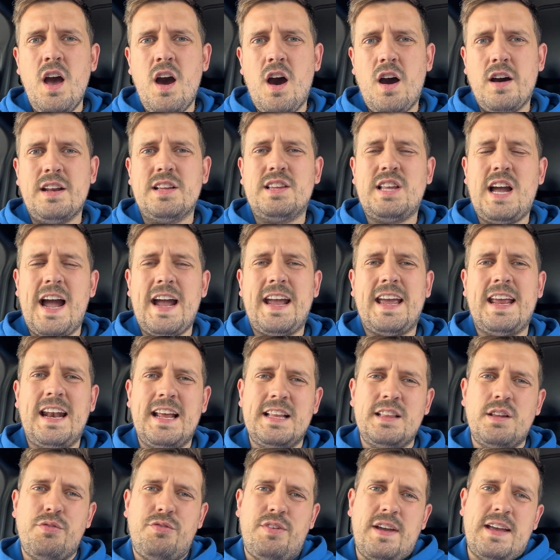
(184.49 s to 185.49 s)
on attacking
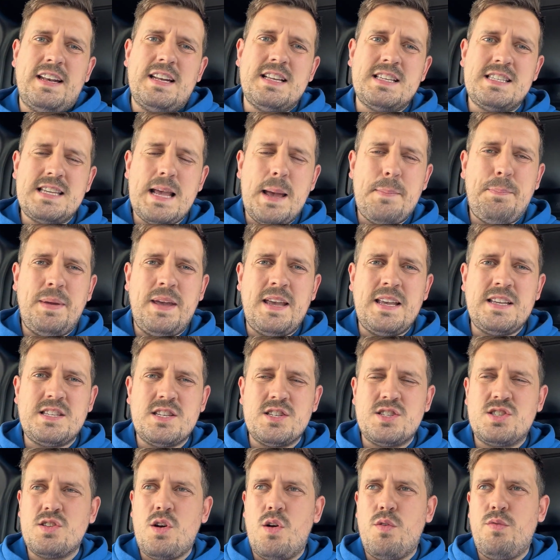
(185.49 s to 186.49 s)
and defending set
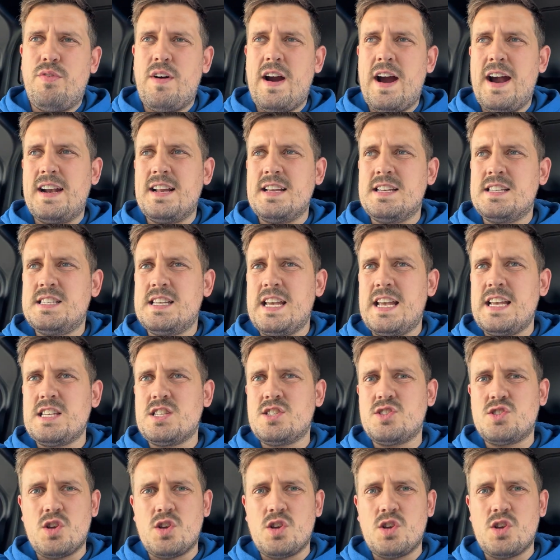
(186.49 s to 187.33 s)
pieces so far this season.